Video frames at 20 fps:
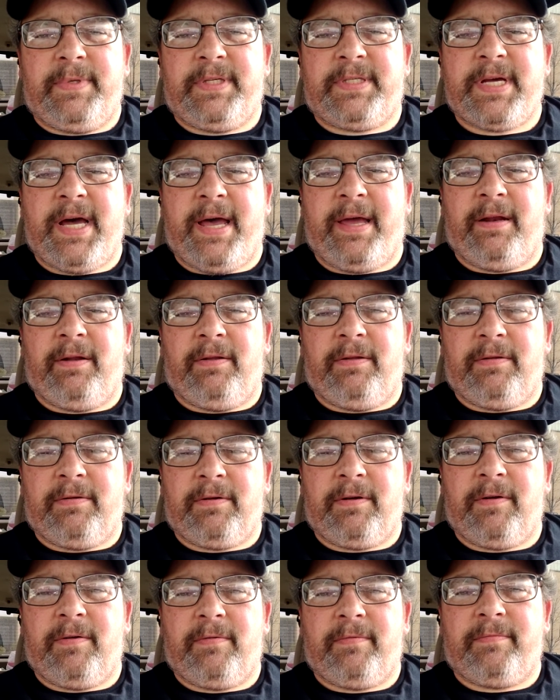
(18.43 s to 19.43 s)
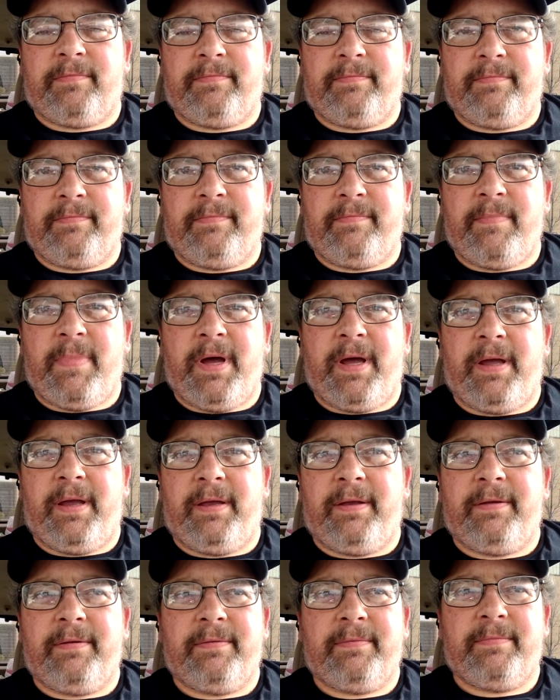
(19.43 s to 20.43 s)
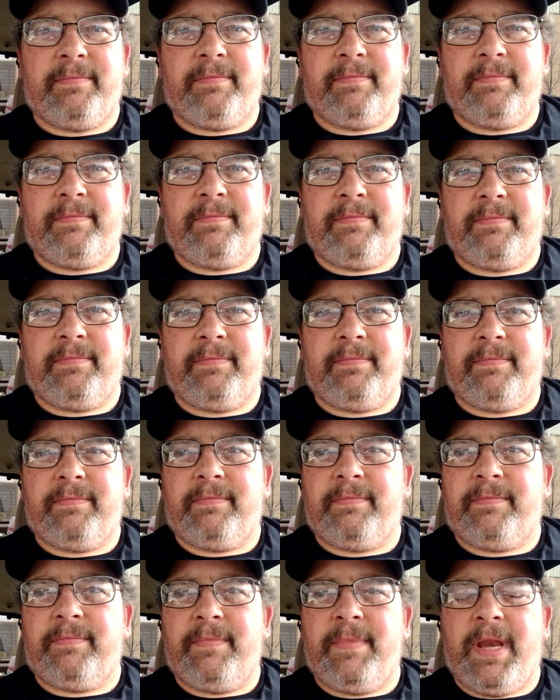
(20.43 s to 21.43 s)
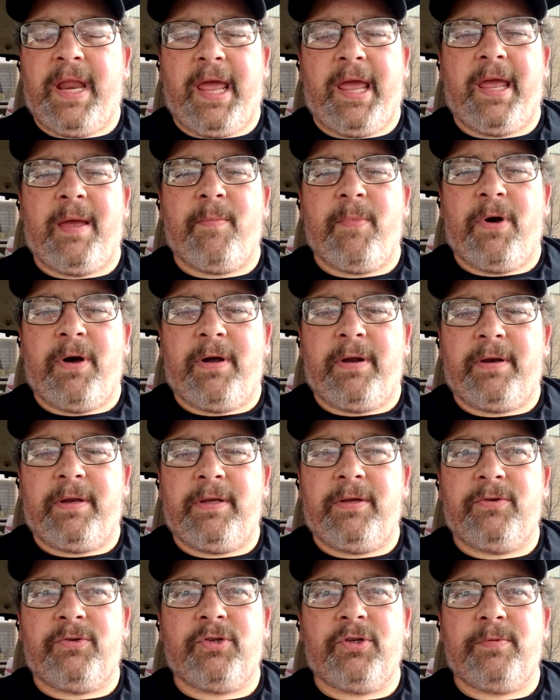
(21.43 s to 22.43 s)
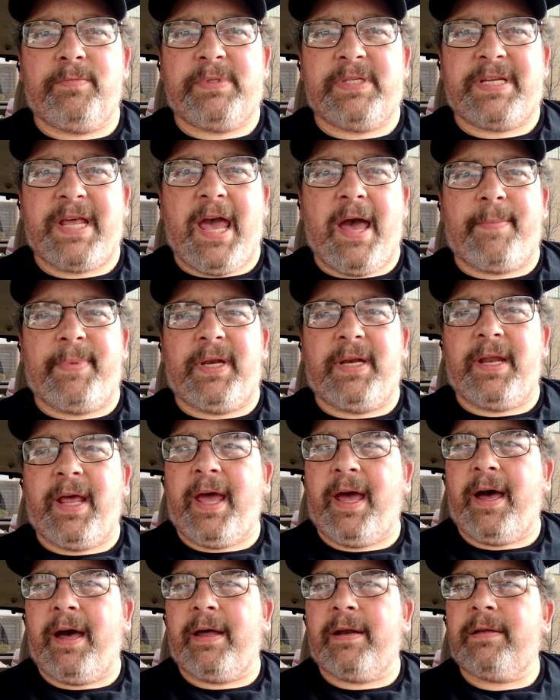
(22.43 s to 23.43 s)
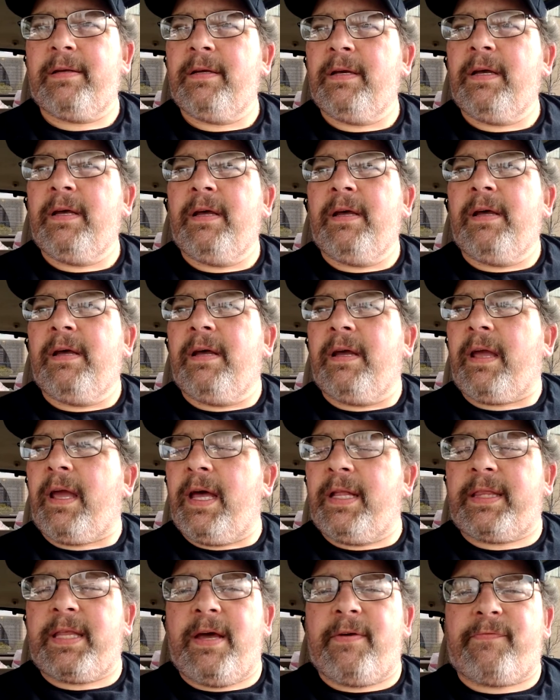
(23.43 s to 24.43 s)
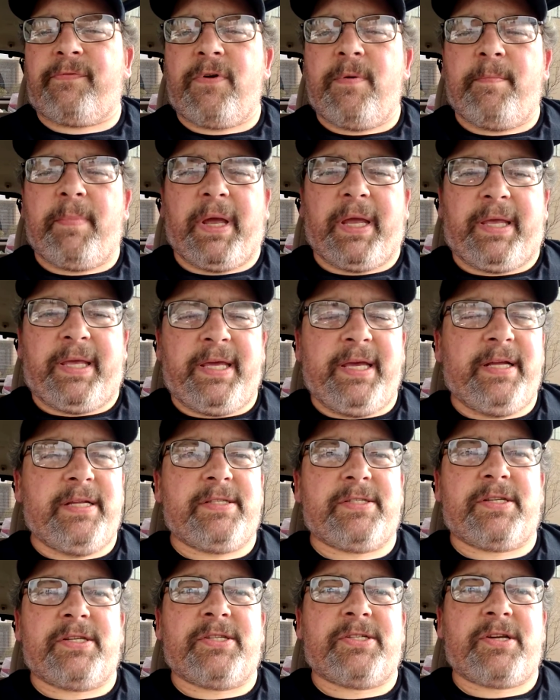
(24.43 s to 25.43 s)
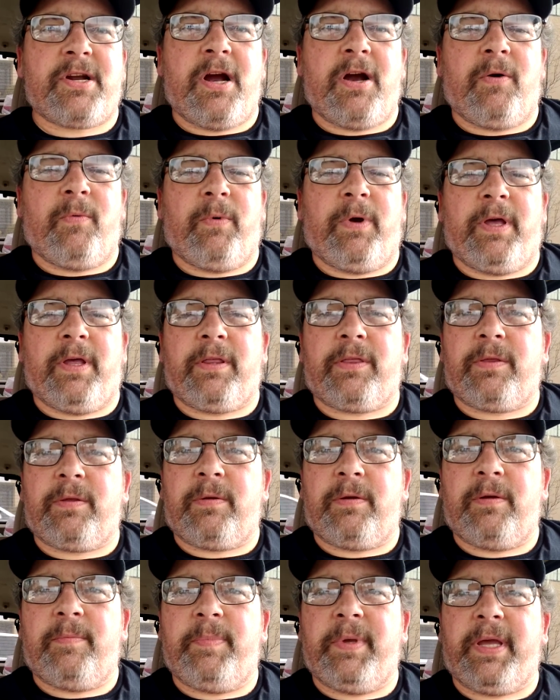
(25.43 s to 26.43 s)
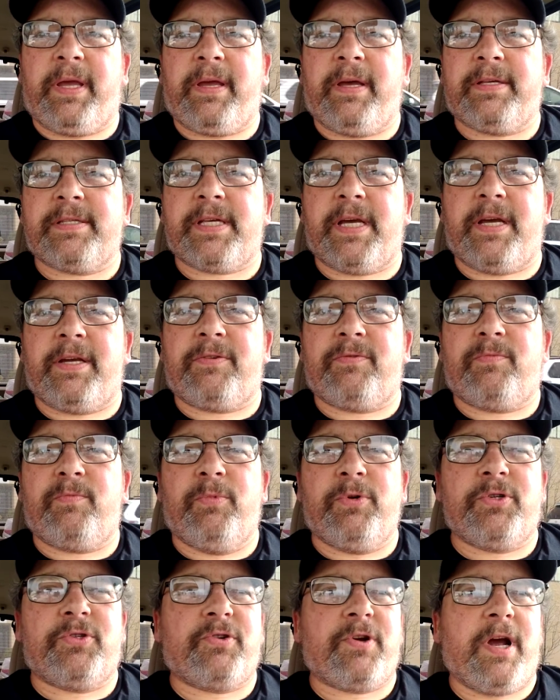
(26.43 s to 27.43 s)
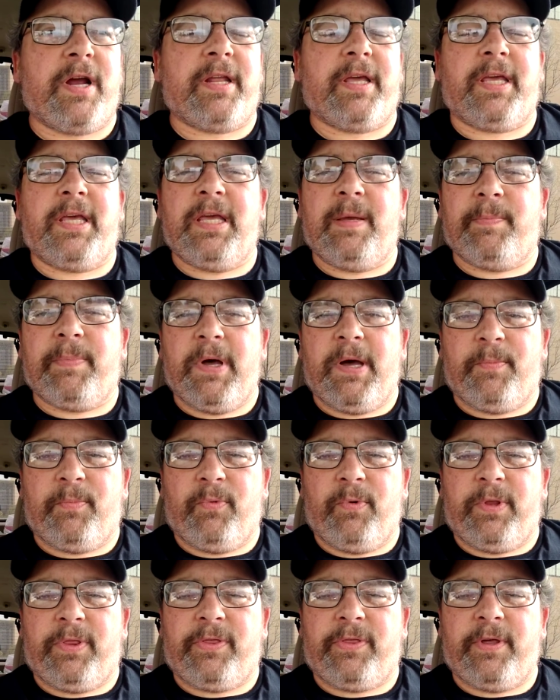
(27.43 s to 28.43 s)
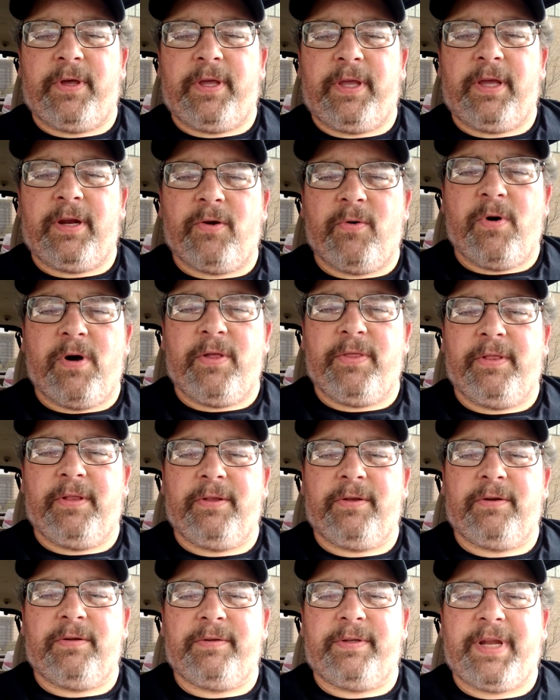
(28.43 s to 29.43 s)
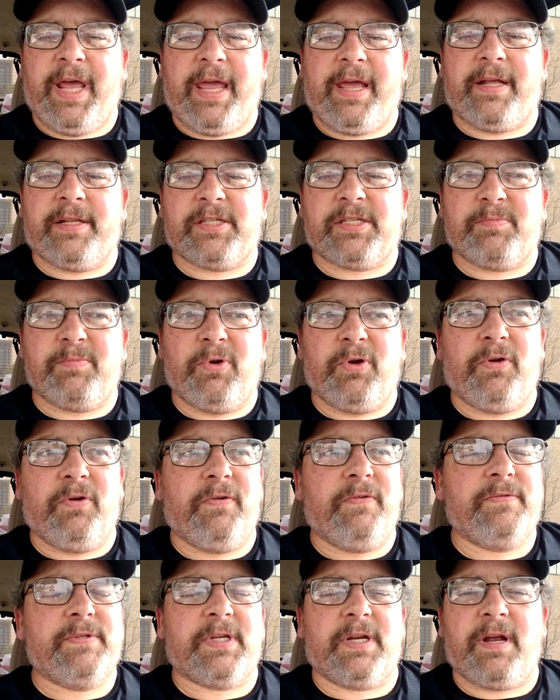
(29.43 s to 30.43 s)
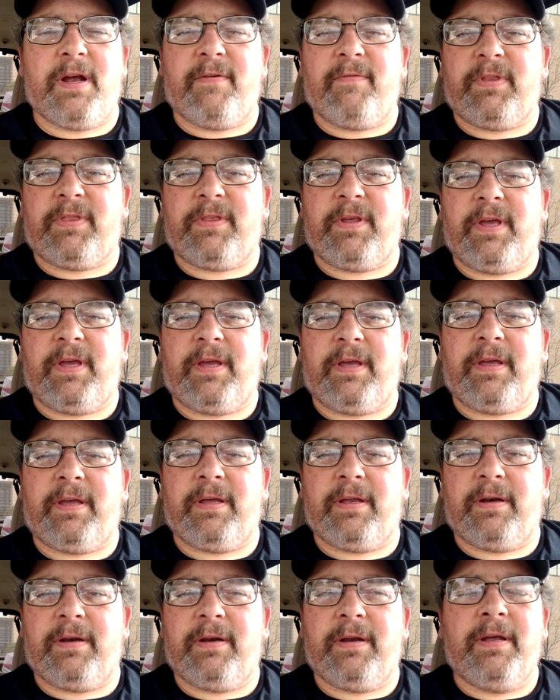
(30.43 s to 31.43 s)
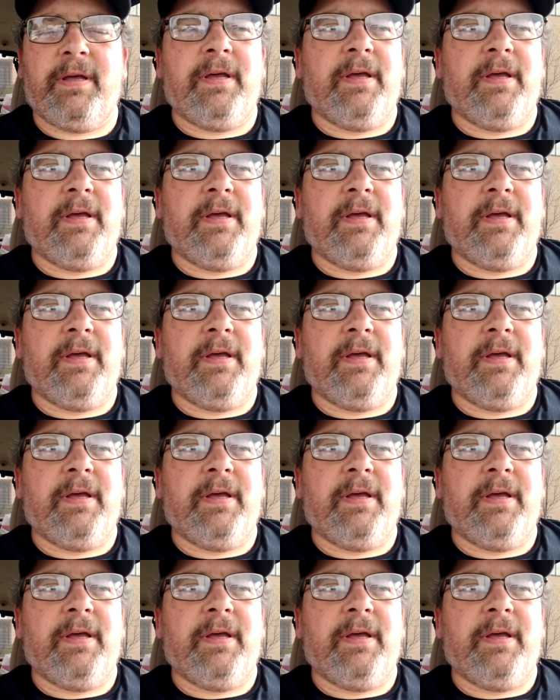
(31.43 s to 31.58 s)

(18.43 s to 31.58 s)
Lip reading: title or my name on YouTube's Dab and Dad. Got that from my kids to start with because I would try to keep up with all the little dance moves and everything and